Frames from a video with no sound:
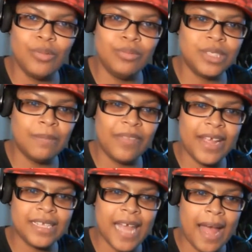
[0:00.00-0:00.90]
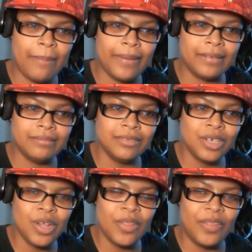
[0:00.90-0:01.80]
some things happen
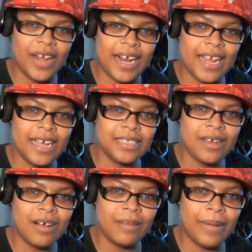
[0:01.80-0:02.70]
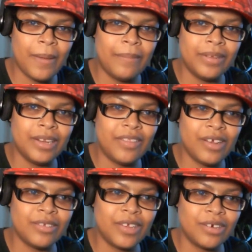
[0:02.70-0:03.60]
that I can't talk about, but
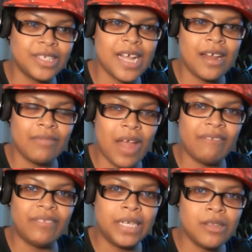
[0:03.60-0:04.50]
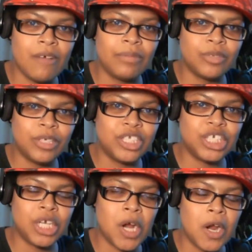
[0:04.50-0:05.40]
there is kind of that face off between
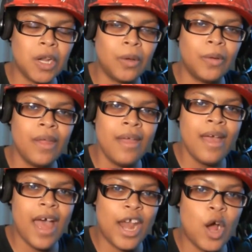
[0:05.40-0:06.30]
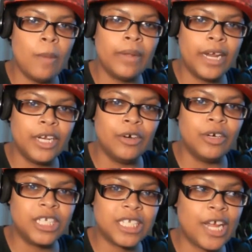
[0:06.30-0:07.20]
Giancarlo and
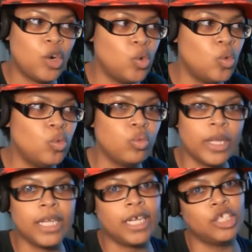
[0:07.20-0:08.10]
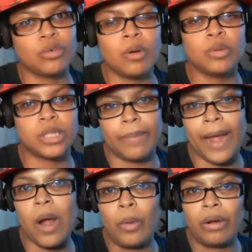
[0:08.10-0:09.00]
Homelander, and it's like who really controls the
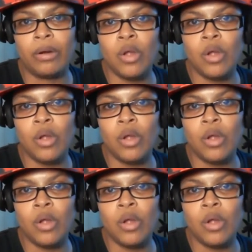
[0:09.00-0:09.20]
power,